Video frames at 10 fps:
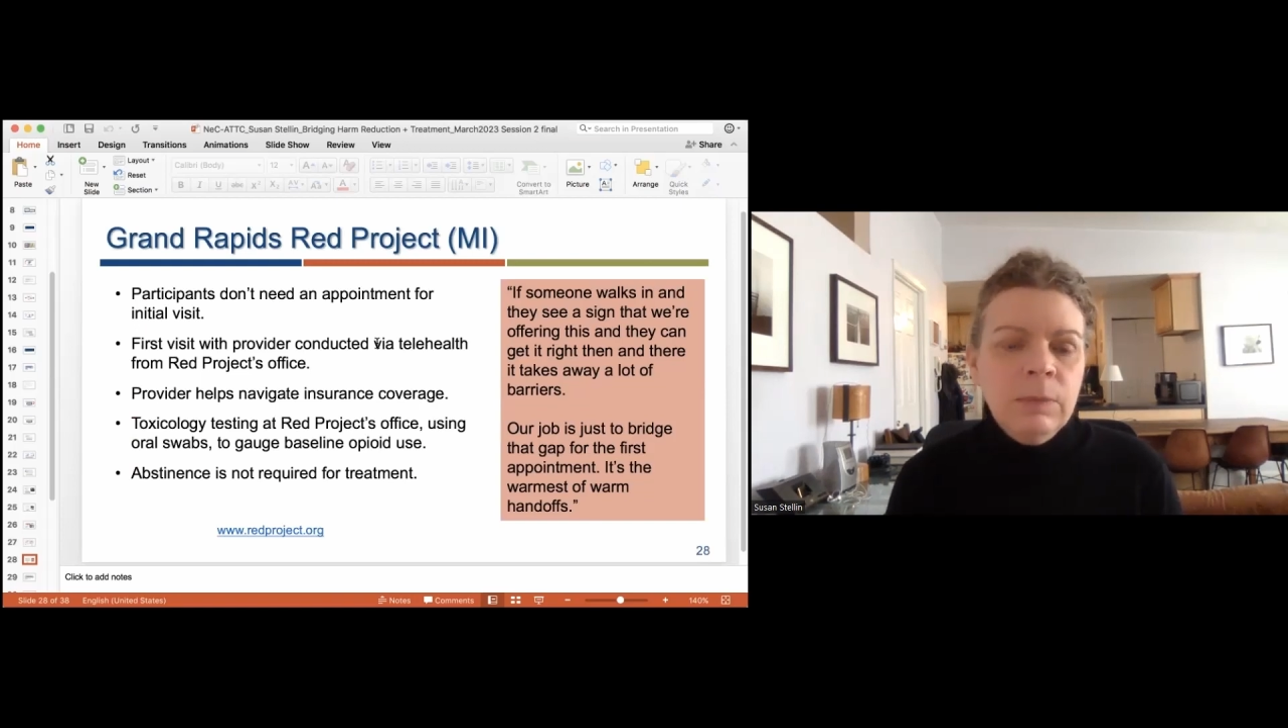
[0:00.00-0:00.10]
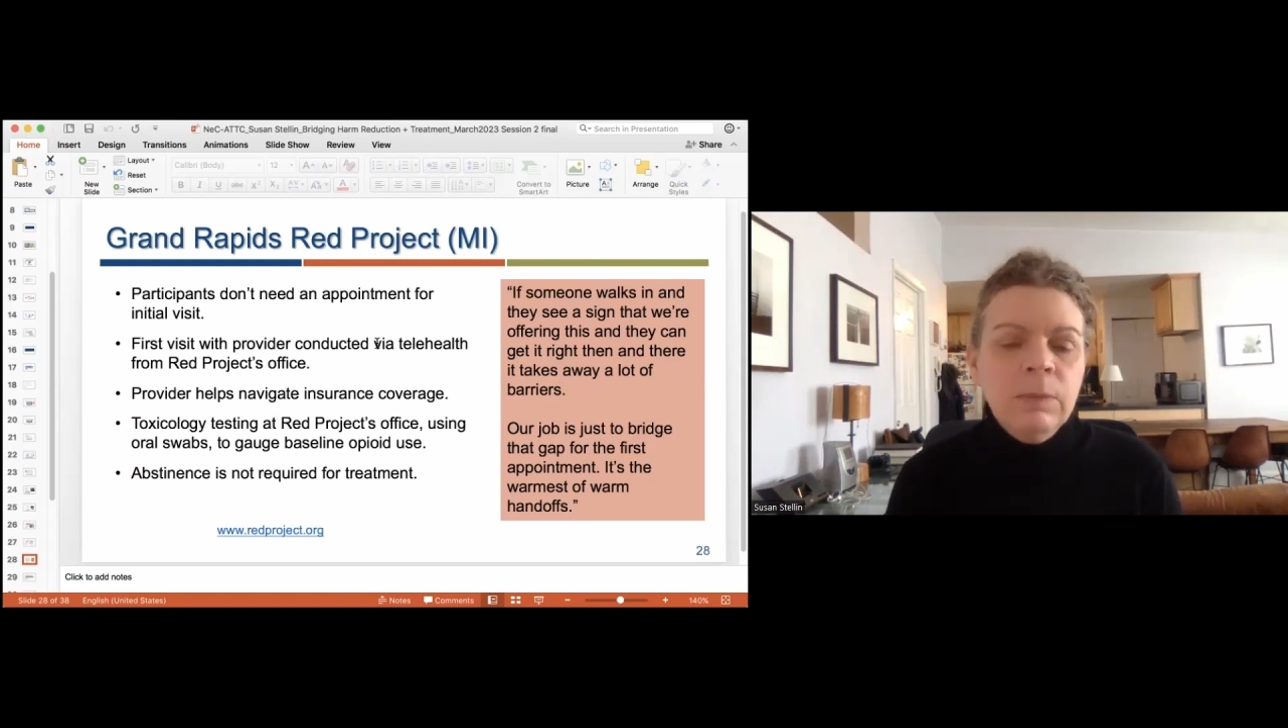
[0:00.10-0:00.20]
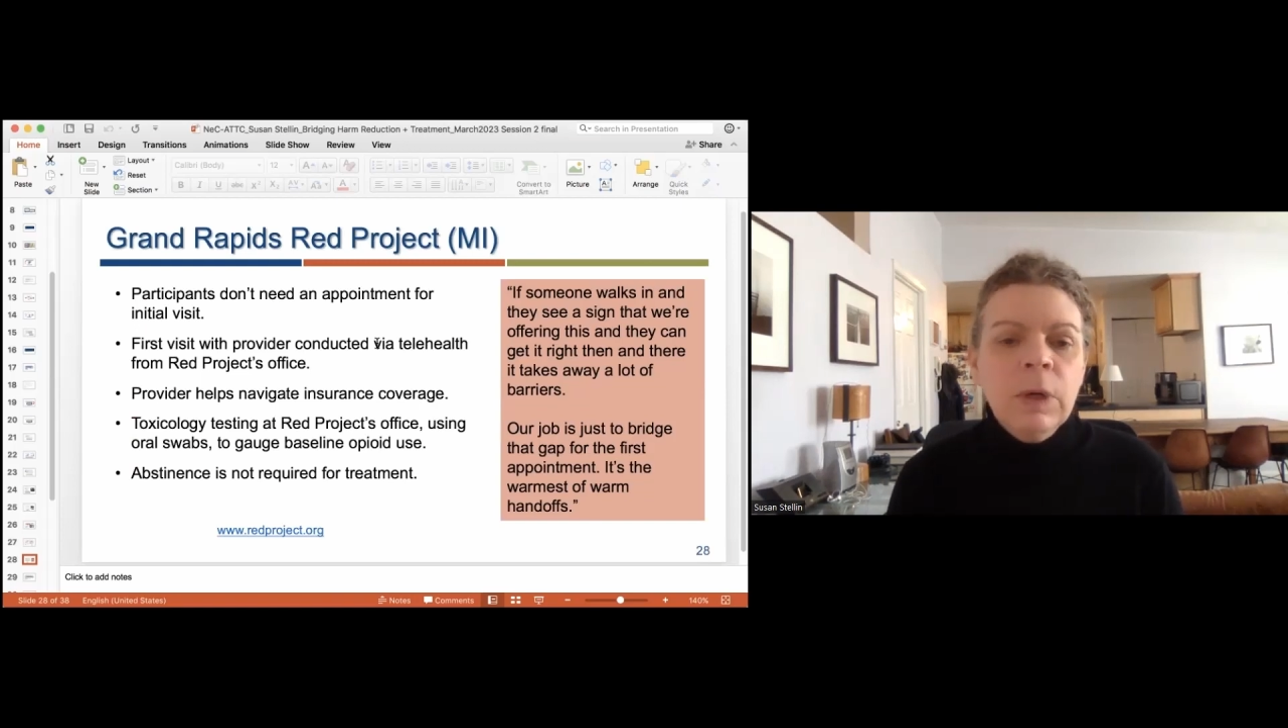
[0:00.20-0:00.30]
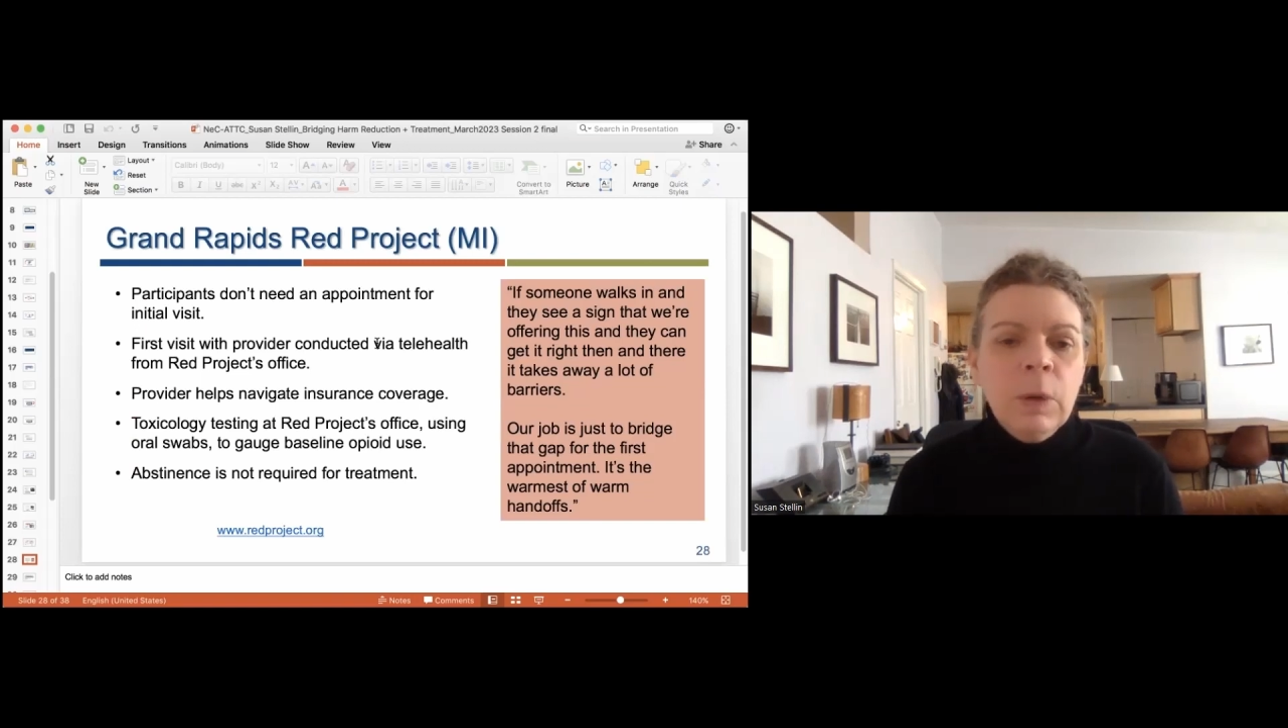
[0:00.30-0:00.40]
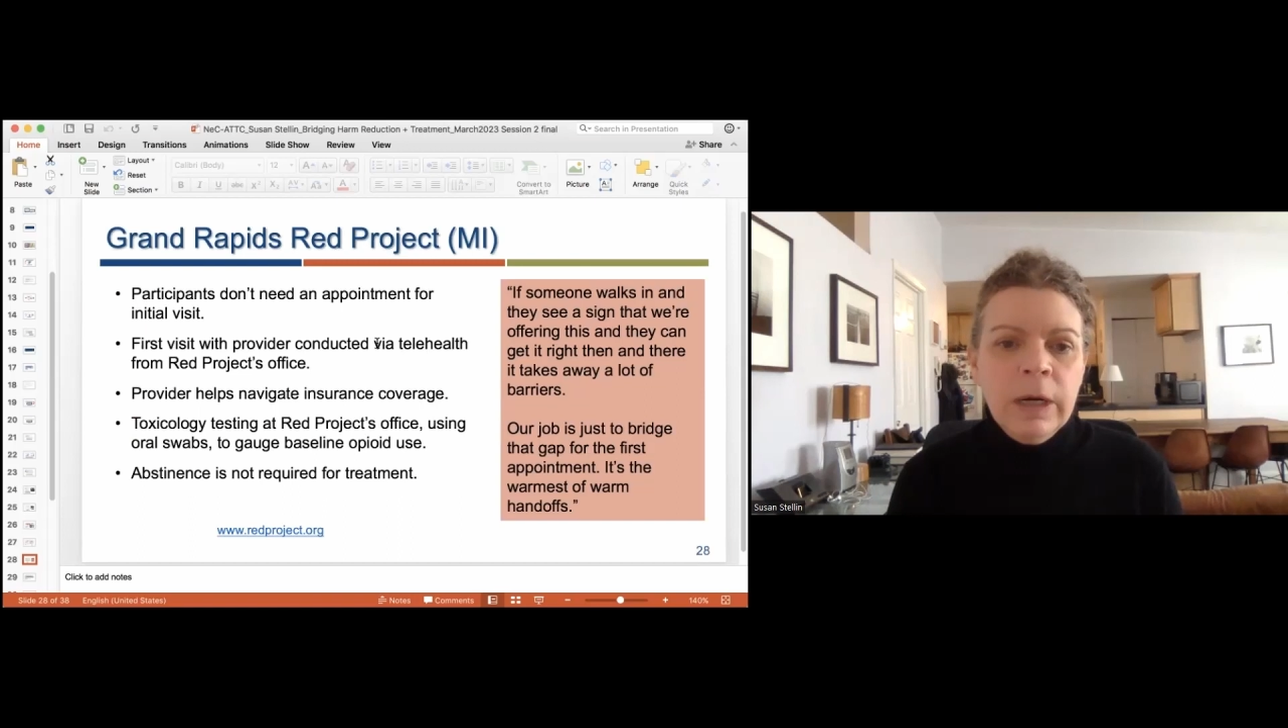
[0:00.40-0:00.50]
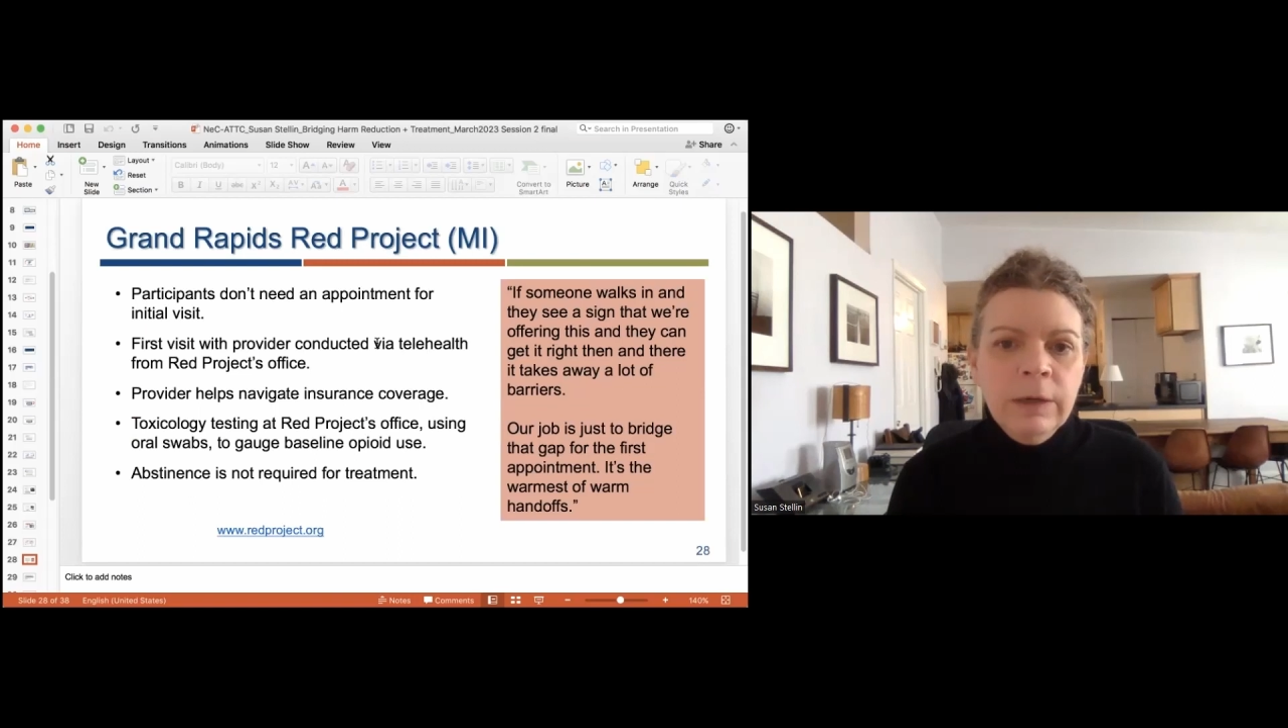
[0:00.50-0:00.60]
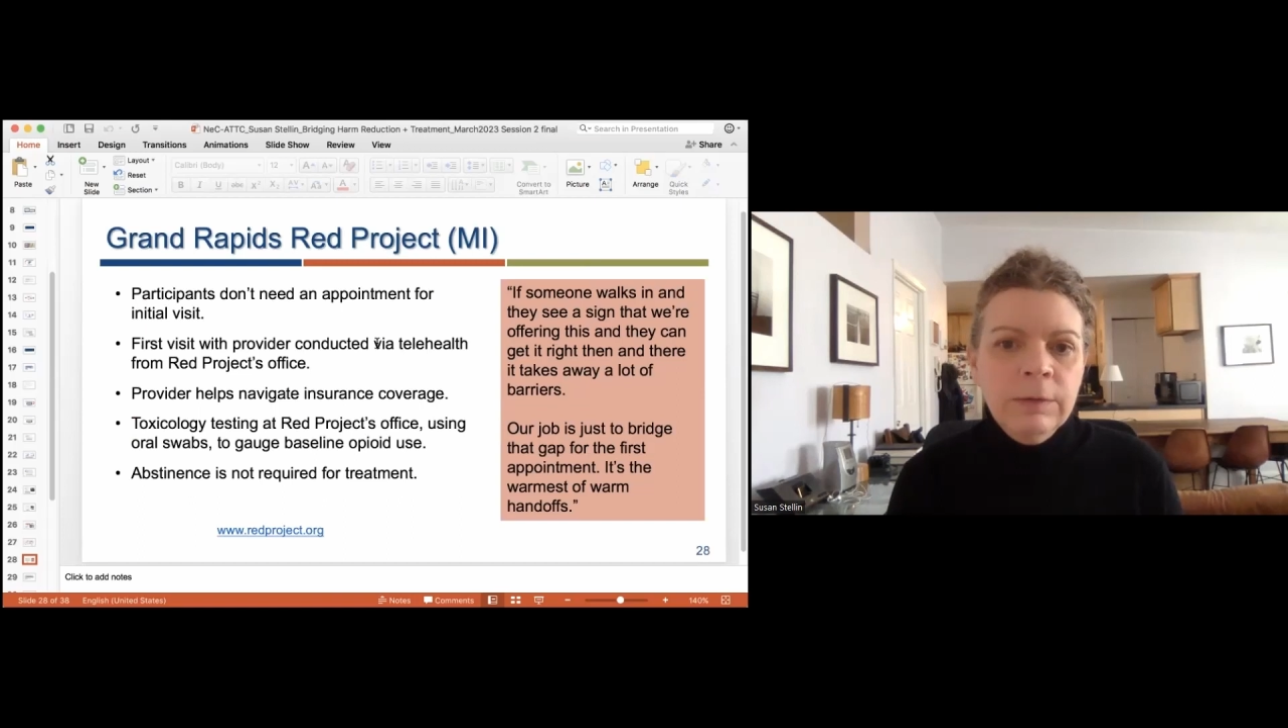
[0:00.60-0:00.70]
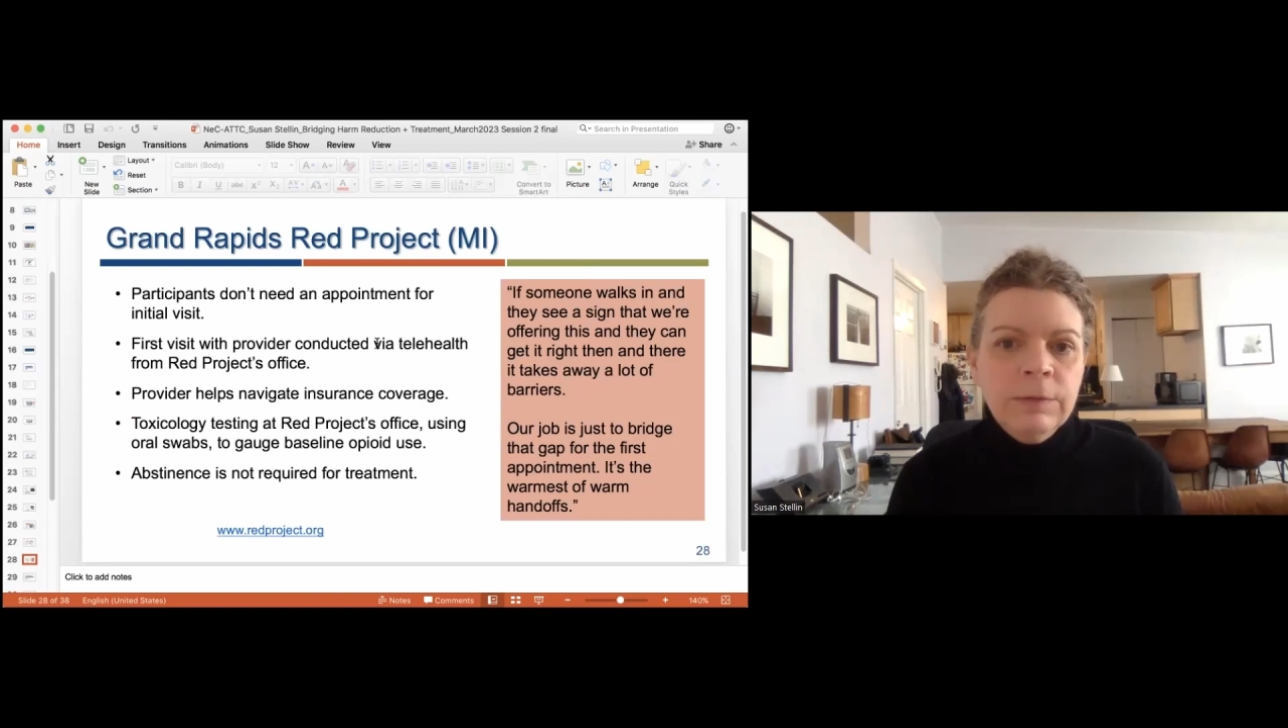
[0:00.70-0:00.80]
required